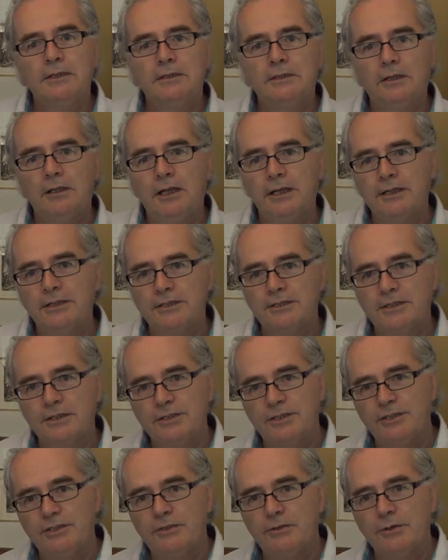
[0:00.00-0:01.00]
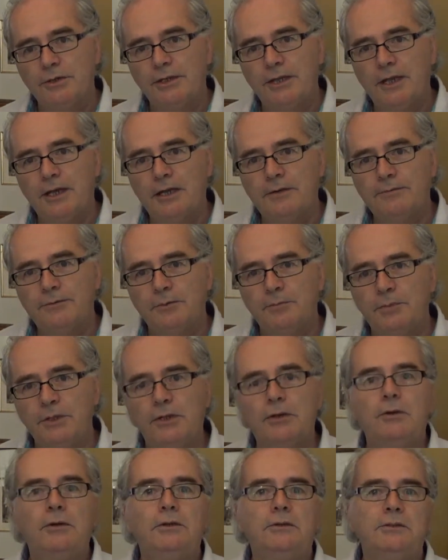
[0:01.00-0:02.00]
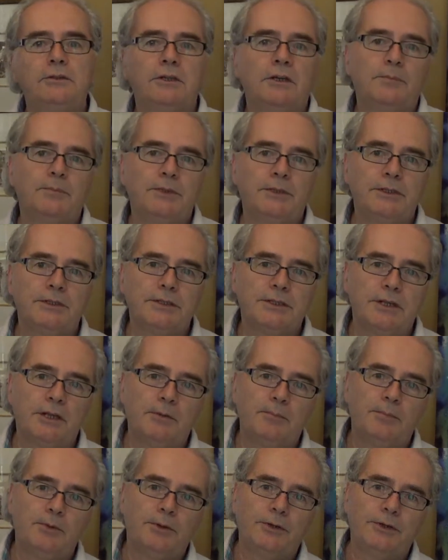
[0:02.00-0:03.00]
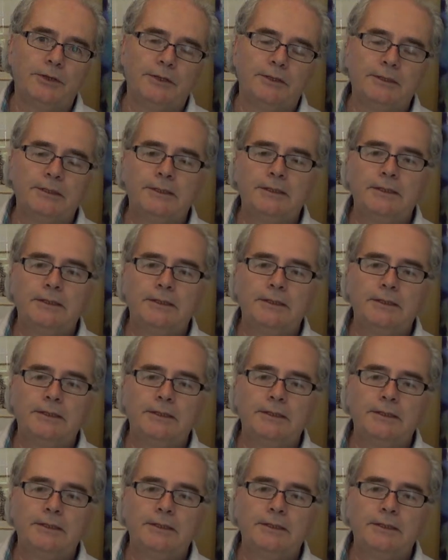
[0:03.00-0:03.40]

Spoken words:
clients that she's going after, big oil companies in Alberta.